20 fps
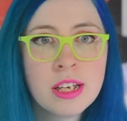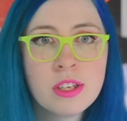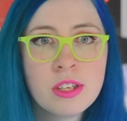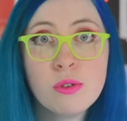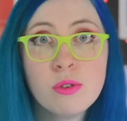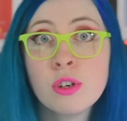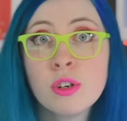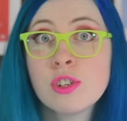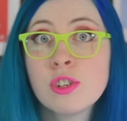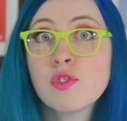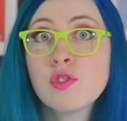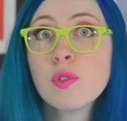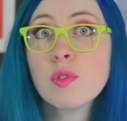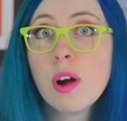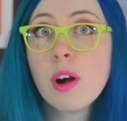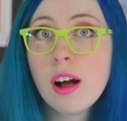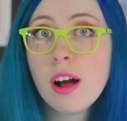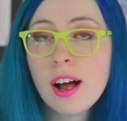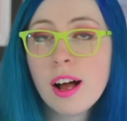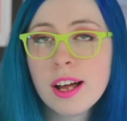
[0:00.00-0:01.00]
You could
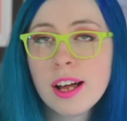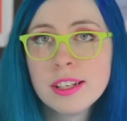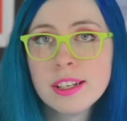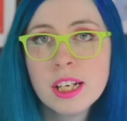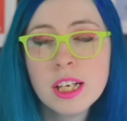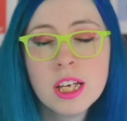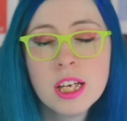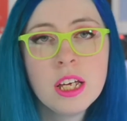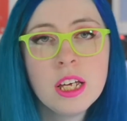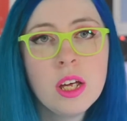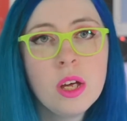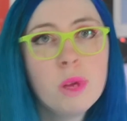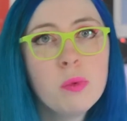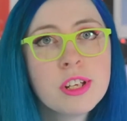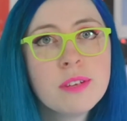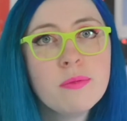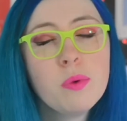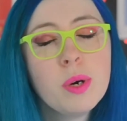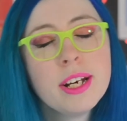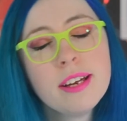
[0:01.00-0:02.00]
draw,
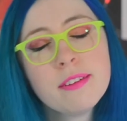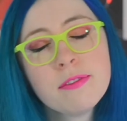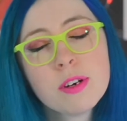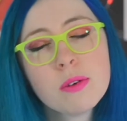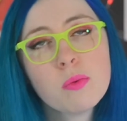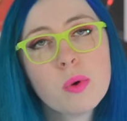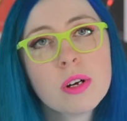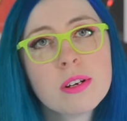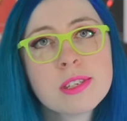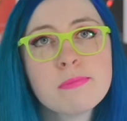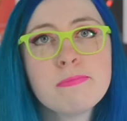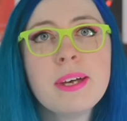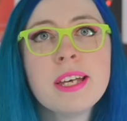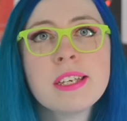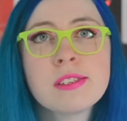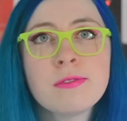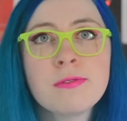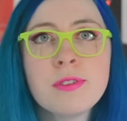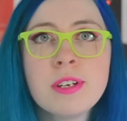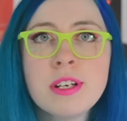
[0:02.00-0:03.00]
whatever works
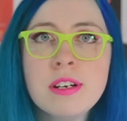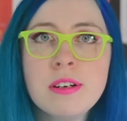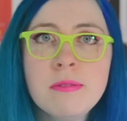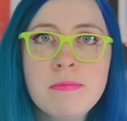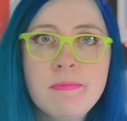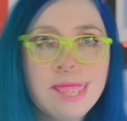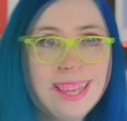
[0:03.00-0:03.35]
best for you.